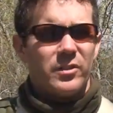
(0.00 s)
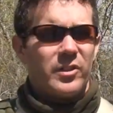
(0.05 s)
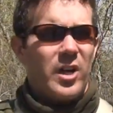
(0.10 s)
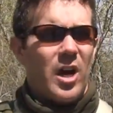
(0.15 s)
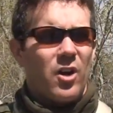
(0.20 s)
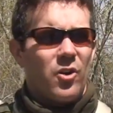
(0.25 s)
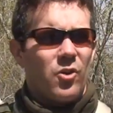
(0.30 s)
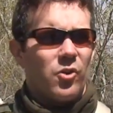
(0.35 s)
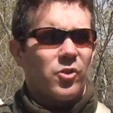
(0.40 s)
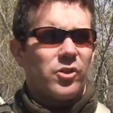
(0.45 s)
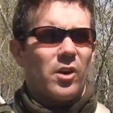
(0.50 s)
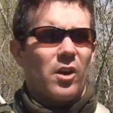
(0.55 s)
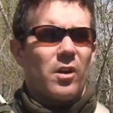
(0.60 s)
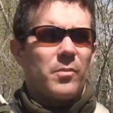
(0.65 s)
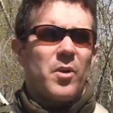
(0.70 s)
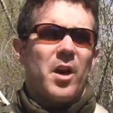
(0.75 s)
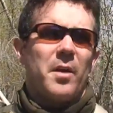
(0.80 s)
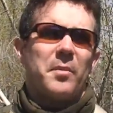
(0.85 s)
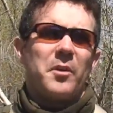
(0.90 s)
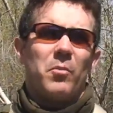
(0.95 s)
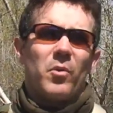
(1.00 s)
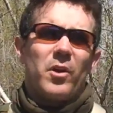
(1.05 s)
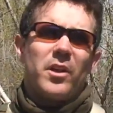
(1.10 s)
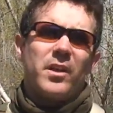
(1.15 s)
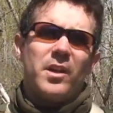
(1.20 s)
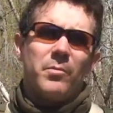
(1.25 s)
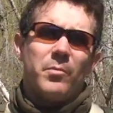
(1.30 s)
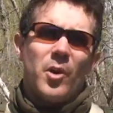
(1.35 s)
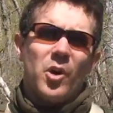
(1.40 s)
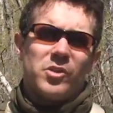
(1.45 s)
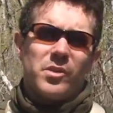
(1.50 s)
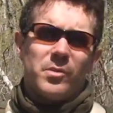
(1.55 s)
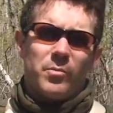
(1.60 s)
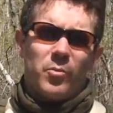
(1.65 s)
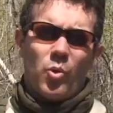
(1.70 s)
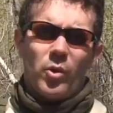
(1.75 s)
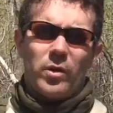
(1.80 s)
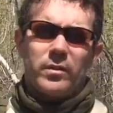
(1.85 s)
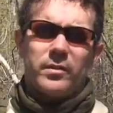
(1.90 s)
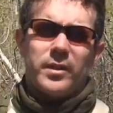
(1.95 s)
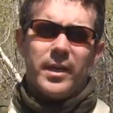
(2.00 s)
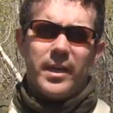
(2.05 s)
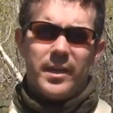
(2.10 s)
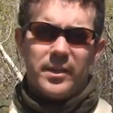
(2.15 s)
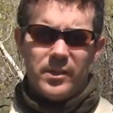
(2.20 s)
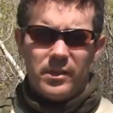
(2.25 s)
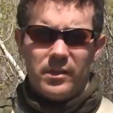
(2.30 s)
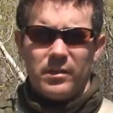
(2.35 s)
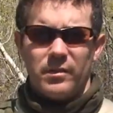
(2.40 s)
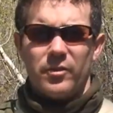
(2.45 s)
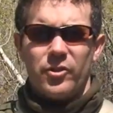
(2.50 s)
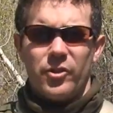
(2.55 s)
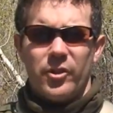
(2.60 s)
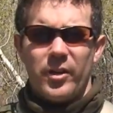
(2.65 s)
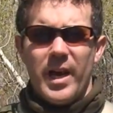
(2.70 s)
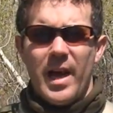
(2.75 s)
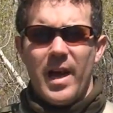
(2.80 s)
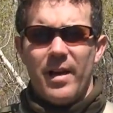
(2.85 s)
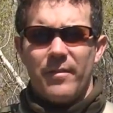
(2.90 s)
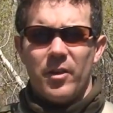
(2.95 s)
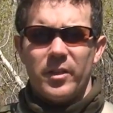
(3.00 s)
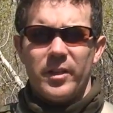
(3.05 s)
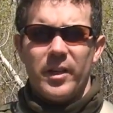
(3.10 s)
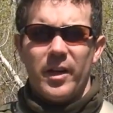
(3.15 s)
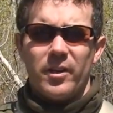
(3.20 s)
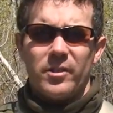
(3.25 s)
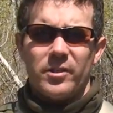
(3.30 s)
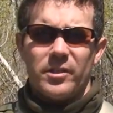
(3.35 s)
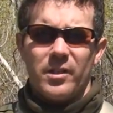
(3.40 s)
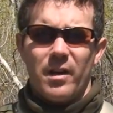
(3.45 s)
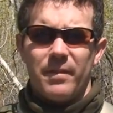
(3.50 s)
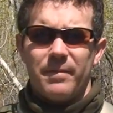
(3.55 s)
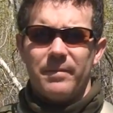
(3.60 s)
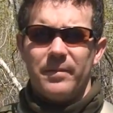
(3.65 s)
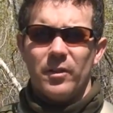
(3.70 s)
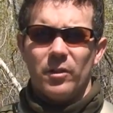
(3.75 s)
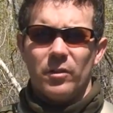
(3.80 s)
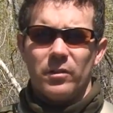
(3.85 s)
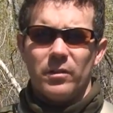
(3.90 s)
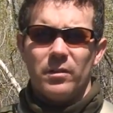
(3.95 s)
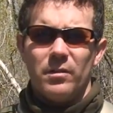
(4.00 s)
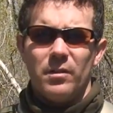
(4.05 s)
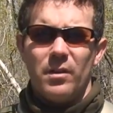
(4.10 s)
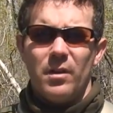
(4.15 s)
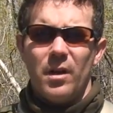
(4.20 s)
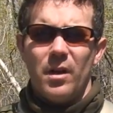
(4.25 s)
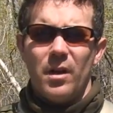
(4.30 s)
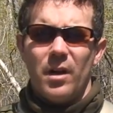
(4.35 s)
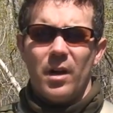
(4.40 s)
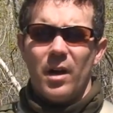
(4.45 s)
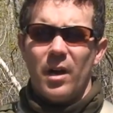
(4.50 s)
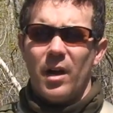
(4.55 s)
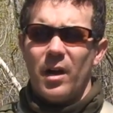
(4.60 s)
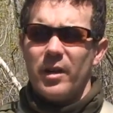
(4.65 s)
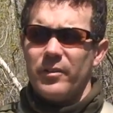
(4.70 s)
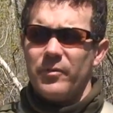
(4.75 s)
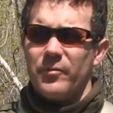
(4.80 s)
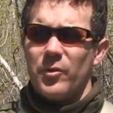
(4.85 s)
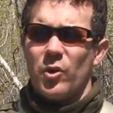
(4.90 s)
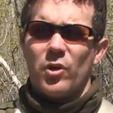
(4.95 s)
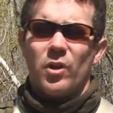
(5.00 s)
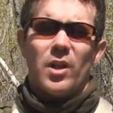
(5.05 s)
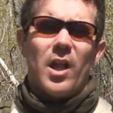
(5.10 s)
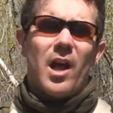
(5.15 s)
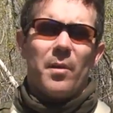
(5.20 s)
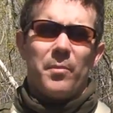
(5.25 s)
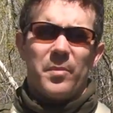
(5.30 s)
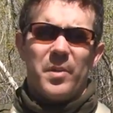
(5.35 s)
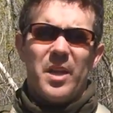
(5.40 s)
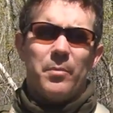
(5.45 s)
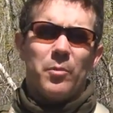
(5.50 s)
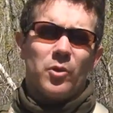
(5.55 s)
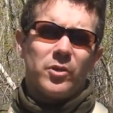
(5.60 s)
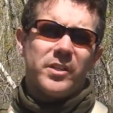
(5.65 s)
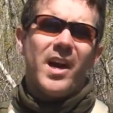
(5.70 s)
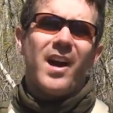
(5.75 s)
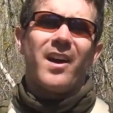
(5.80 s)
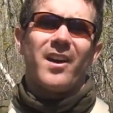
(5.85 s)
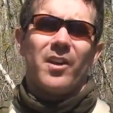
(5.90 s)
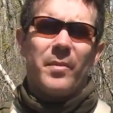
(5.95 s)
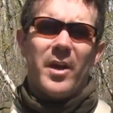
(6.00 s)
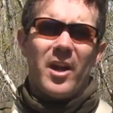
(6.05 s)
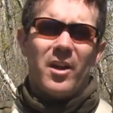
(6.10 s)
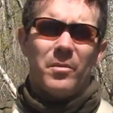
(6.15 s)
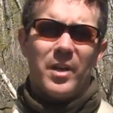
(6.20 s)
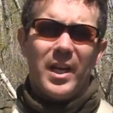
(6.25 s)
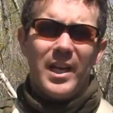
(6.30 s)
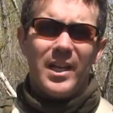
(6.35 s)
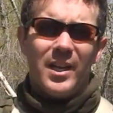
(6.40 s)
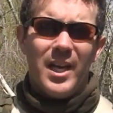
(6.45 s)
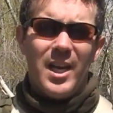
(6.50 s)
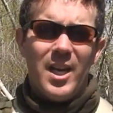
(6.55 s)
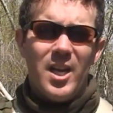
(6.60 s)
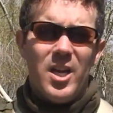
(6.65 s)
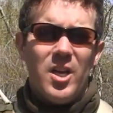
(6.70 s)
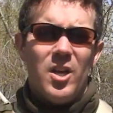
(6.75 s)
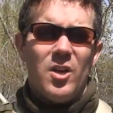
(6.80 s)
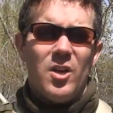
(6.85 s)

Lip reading: Goggles are probably one of the most important things that you can have on the Airsoft field. You've heard a lot of people talking about them lately.